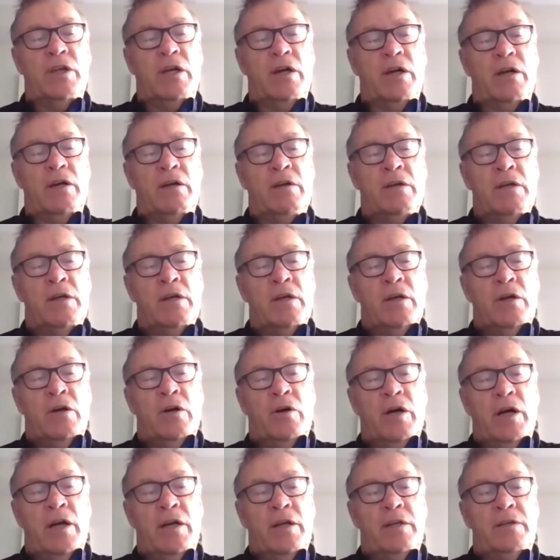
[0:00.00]

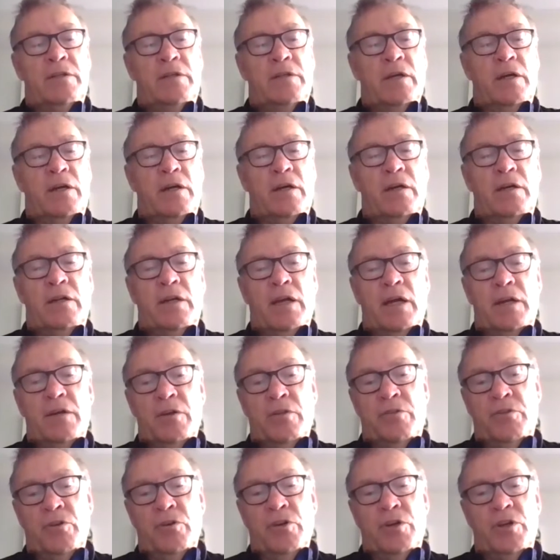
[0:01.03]
I had at under
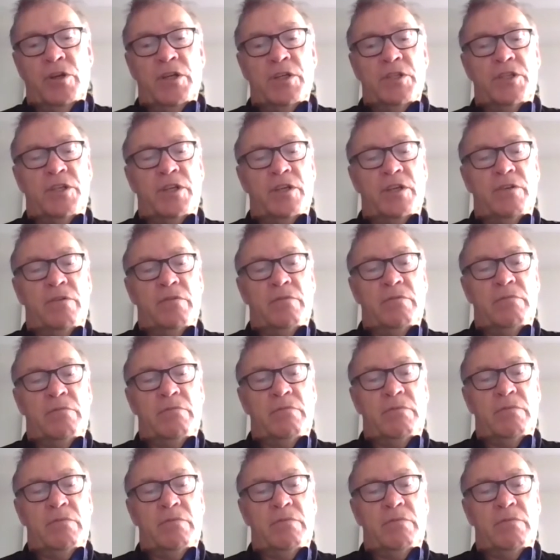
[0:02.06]
13s